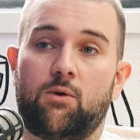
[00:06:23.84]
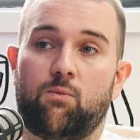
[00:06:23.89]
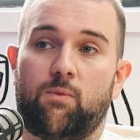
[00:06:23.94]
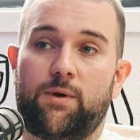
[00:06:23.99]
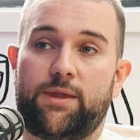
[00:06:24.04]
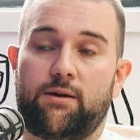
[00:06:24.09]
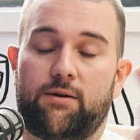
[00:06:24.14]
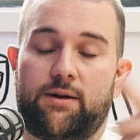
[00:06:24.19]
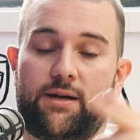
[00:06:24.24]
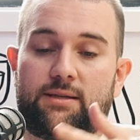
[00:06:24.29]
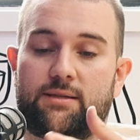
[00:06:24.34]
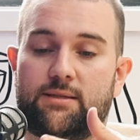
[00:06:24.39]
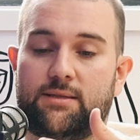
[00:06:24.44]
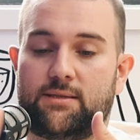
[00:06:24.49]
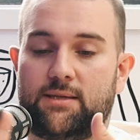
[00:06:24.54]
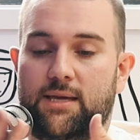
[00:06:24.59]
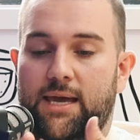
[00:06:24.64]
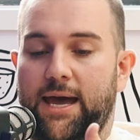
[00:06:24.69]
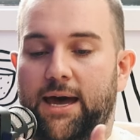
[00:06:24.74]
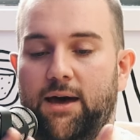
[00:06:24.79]
whether
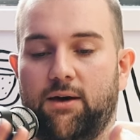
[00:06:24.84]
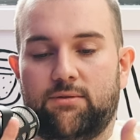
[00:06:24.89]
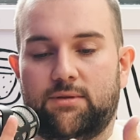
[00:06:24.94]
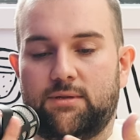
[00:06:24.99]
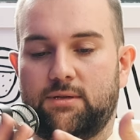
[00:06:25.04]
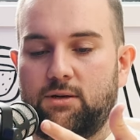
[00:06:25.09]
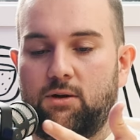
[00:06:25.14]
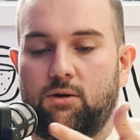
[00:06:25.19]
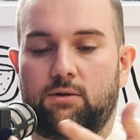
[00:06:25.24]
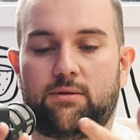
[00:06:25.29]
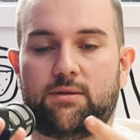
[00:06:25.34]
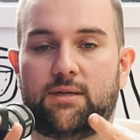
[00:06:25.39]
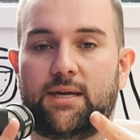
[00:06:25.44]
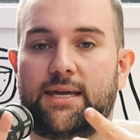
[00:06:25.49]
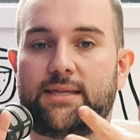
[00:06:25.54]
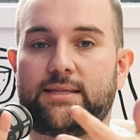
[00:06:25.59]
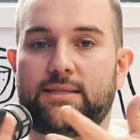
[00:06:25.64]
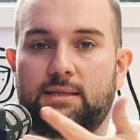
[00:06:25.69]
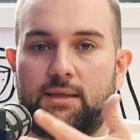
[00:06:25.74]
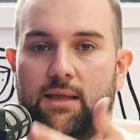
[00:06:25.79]
it's house,
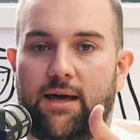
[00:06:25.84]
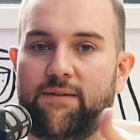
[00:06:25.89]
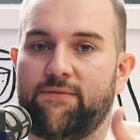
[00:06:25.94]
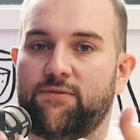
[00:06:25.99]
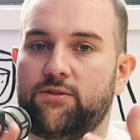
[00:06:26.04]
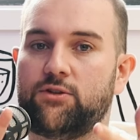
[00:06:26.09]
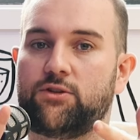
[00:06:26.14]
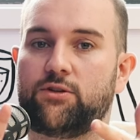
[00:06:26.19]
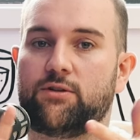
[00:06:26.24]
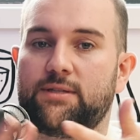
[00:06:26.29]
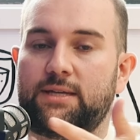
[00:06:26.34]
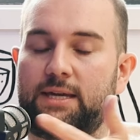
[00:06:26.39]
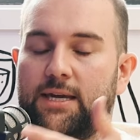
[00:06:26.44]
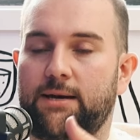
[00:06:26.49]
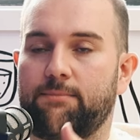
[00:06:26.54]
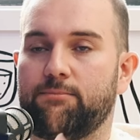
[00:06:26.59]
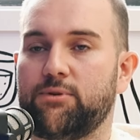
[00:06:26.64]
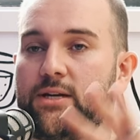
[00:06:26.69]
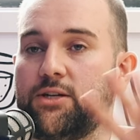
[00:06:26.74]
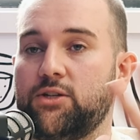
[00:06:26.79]
contents, life insurance,
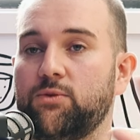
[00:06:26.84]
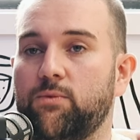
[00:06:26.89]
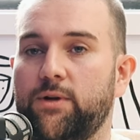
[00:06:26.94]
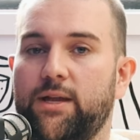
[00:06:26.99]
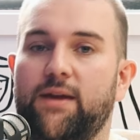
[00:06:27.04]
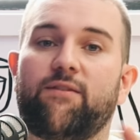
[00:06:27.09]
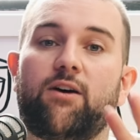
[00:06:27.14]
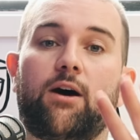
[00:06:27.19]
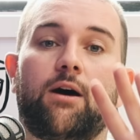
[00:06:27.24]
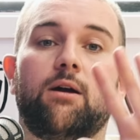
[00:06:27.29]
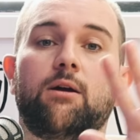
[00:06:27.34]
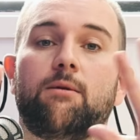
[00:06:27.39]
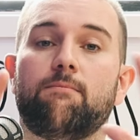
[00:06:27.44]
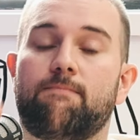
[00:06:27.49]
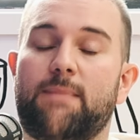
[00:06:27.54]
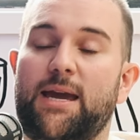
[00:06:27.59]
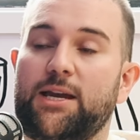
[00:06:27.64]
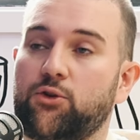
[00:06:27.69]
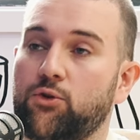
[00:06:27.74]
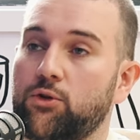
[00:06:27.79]
income protection, whatever,
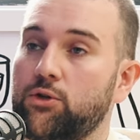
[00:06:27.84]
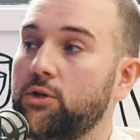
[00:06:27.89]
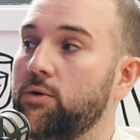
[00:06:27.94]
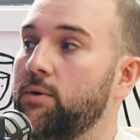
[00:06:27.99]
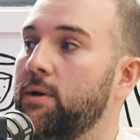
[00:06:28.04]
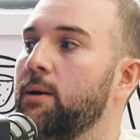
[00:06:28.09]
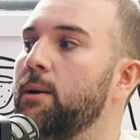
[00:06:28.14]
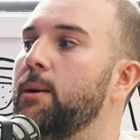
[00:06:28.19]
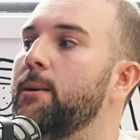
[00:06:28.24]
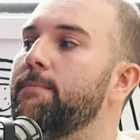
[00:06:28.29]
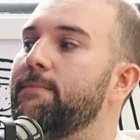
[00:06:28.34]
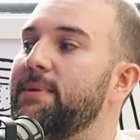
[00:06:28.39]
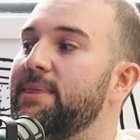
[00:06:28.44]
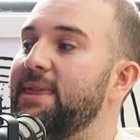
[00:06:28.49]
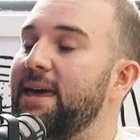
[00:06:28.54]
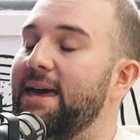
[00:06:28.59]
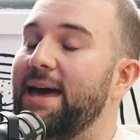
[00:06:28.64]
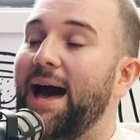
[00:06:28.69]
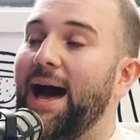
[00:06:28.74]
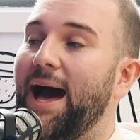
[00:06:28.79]
make sure to do it. But
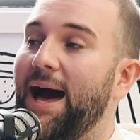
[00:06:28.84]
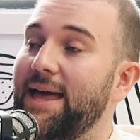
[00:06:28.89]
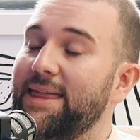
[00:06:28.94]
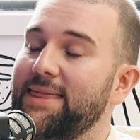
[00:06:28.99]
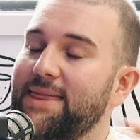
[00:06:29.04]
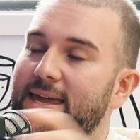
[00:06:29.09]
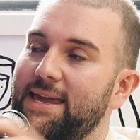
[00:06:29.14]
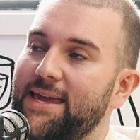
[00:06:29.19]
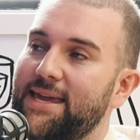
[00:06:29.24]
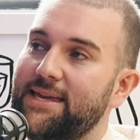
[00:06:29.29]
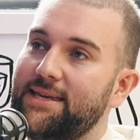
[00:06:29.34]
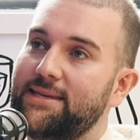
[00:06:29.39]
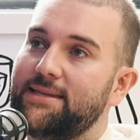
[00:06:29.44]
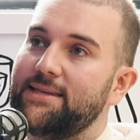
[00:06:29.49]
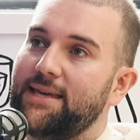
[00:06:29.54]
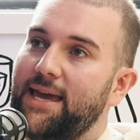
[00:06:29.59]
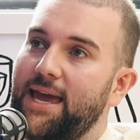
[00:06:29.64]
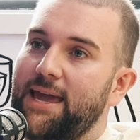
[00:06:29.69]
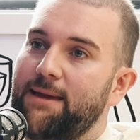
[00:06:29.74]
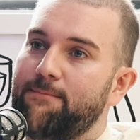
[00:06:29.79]
there
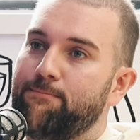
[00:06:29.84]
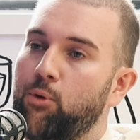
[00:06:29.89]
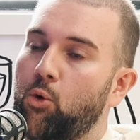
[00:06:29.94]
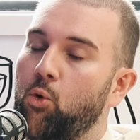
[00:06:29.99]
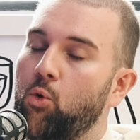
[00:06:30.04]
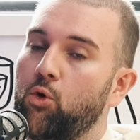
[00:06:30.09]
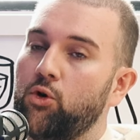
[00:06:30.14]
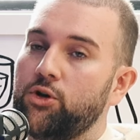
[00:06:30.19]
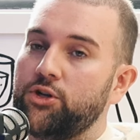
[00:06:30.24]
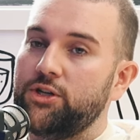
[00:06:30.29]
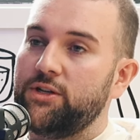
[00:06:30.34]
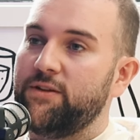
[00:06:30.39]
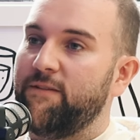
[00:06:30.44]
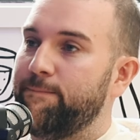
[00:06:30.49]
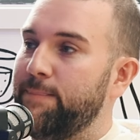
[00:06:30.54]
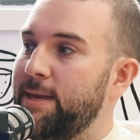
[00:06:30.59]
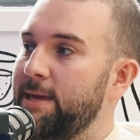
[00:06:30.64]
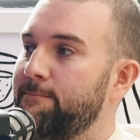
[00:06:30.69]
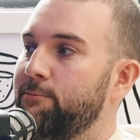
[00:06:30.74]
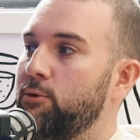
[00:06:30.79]
is a portion
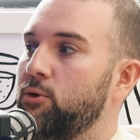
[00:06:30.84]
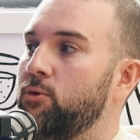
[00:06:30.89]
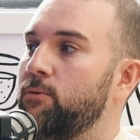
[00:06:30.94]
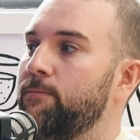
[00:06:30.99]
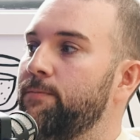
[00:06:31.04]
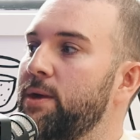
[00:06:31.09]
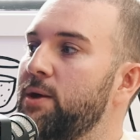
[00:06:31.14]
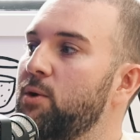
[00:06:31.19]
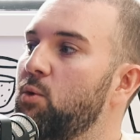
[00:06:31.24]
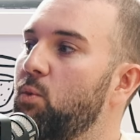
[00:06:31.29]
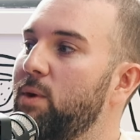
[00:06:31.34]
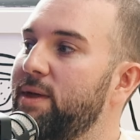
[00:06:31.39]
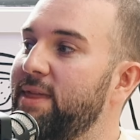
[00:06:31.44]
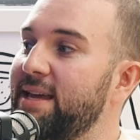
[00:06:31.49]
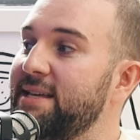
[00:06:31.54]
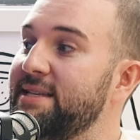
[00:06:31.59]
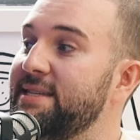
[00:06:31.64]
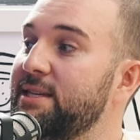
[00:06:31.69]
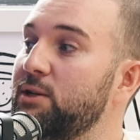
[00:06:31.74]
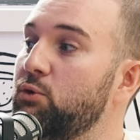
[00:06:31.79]
of people where
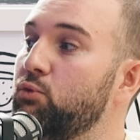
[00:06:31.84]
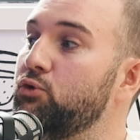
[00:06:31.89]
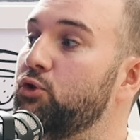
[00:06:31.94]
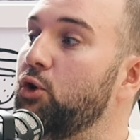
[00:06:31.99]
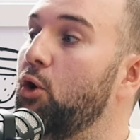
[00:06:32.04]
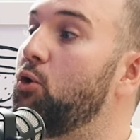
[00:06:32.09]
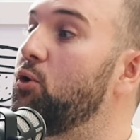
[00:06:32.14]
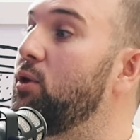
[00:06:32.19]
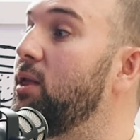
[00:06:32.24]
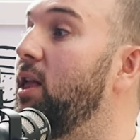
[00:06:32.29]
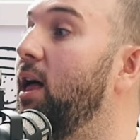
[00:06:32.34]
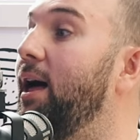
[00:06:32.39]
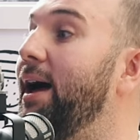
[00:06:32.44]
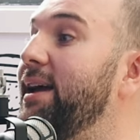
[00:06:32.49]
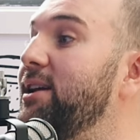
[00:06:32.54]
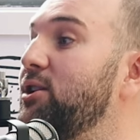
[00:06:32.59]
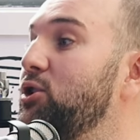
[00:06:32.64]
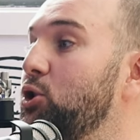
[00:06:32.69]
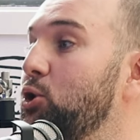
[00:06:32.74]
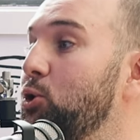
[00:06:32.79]
they still don't
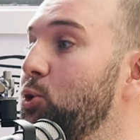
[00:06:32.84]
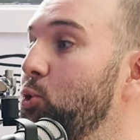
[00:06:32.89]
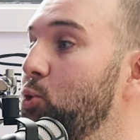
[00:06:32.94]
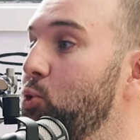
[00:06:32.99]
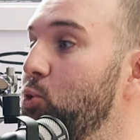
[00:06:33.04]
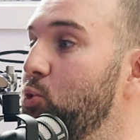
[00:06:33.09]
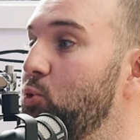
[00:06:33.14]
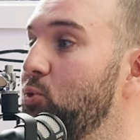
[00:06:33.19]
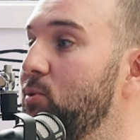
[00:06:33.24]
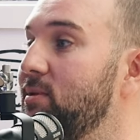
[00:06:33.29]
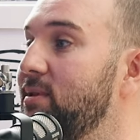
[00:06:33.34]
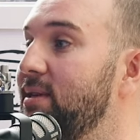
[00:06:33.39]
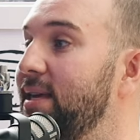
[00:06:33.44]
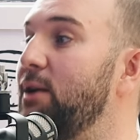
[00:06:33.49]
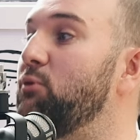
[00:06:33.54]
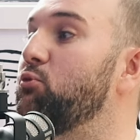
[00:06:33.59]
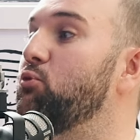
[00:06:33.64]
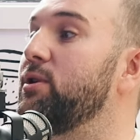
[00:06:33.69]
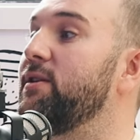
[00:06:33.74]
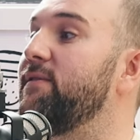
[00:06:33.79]
like to
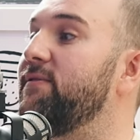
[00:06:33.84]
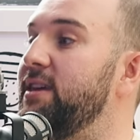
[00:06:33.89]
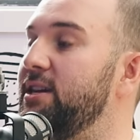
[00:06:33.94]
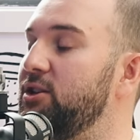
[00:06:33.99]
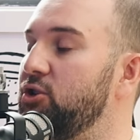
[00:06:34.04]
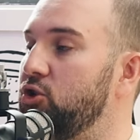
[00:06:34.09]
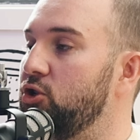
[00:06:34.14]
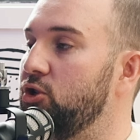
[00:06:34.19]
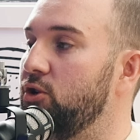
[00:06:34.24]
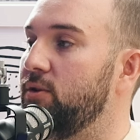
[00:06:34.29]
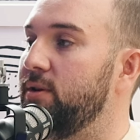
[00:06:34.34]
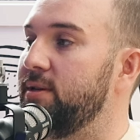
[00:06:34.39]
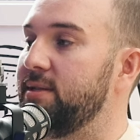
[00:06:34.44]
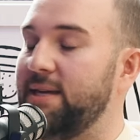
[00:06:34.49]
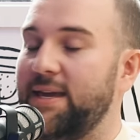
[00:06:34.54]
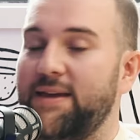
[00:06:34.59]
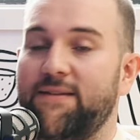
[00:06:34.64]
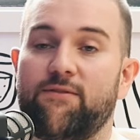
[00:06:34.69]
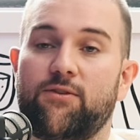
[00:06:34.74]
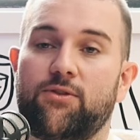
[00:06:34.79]
get rid of the insurance,
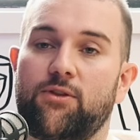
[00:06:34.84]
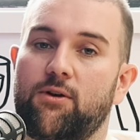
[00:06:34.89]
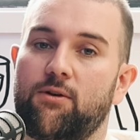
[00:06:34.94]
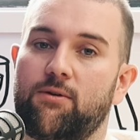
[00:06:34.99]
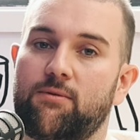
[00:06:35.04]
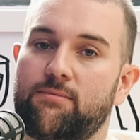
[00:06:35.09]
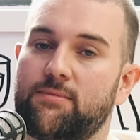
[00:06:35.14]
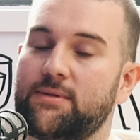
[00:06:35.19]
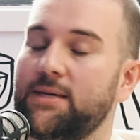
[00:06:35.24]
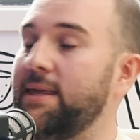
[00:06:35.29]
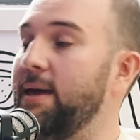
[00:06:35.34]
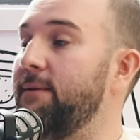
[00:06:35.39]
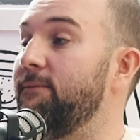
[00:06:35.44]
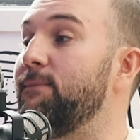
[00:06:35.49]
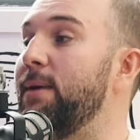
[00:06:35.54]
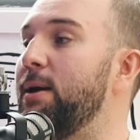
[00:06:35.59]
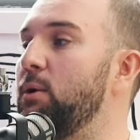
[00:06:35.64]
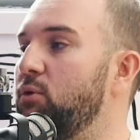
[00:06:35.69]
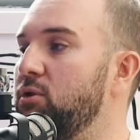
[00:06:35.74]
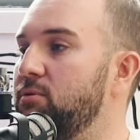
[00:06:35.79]
even though, so they've
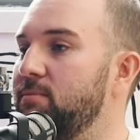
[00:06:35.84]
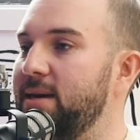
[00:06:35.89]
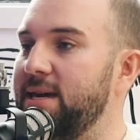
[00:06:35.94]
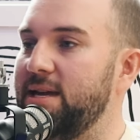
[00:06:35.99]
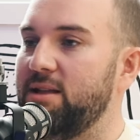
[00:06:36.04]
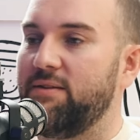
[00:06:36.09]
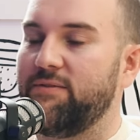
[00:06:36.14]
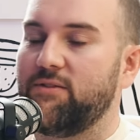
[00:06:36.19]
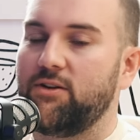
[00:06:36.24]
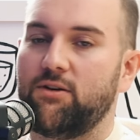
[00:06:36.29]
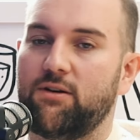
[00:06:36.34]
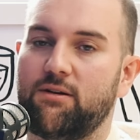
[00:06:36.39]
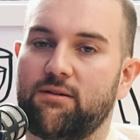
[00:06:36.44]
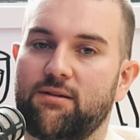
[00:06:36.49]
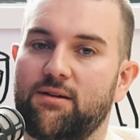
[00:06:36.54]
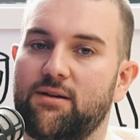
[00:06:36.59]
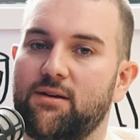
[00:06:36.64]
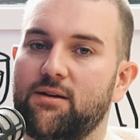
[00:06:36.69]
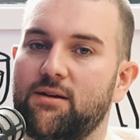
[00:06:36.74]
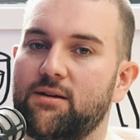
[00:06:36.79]
met with me and I've gone,
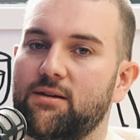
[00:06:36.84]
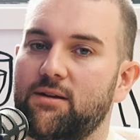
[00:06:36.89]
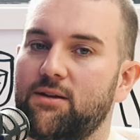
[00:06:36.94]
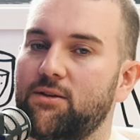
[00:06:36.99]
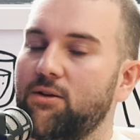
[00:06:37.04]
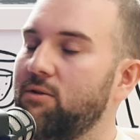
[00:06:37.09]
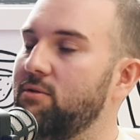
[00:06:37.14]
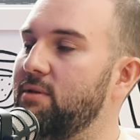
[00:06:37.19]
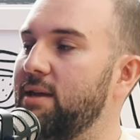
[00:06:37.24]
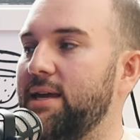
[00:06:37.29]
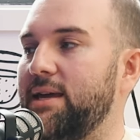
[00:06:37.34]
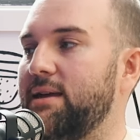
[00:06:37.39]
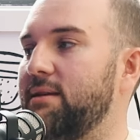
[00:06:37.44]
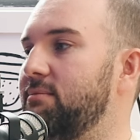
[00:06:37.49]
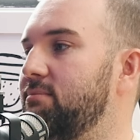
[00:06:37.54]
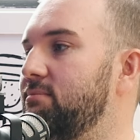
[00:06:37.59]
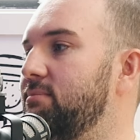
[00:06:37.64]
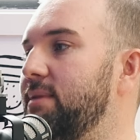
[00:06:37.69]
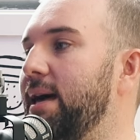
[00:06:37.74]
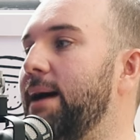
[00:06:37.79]
you don't
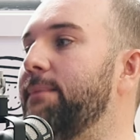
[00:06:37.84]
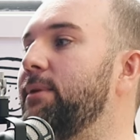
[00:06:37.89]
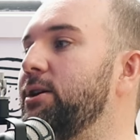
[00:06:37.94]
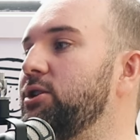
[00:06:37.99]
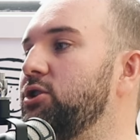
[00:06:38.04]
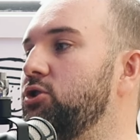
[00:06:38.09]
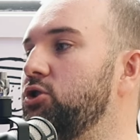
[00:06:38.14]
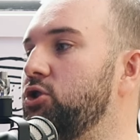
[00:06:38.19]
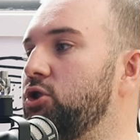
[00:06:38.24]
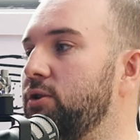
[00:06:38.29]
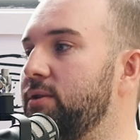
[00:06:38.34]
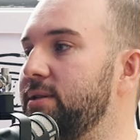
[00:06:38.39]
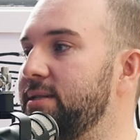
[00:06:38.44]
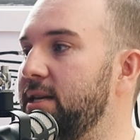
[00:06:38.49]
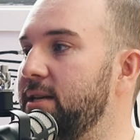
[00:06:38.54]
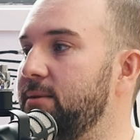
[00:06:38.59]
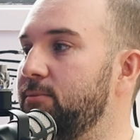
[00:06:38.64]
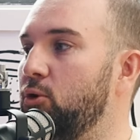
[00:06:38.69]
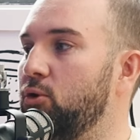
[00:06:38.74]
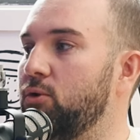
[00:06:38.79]
need that much insurance
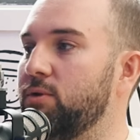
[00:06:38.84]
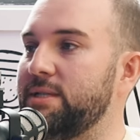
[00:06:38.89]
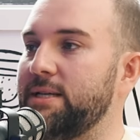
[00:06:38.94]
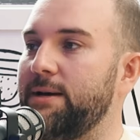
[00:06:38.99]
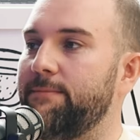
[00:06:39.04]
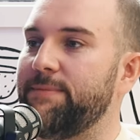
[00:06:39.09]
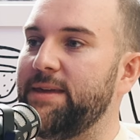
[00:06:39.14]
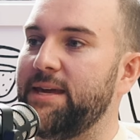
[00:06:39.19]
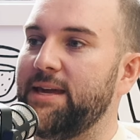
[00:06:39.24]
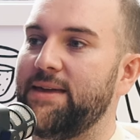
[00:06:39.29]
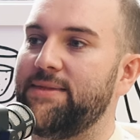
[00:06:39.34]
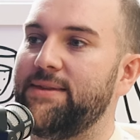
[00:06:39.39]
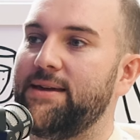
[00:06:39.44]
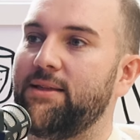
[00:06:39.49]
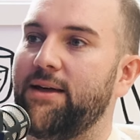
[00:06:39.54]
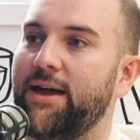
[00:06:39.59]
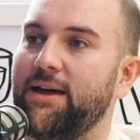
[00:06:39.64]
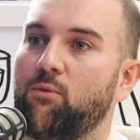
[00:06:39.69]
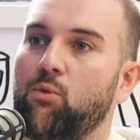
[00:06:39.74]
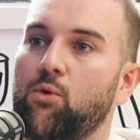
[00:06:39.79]
anymore or something. And they're
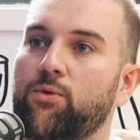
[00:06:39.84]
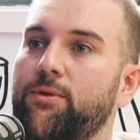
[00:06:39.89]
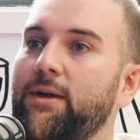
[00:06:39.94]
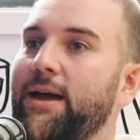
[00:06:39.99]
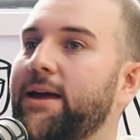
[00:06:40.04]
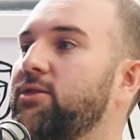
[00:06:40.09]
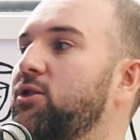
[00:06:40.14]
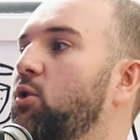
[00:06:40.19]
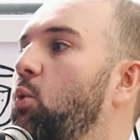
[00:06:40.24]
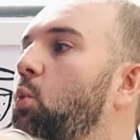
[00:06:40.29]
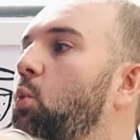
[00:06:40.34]
like, well, like the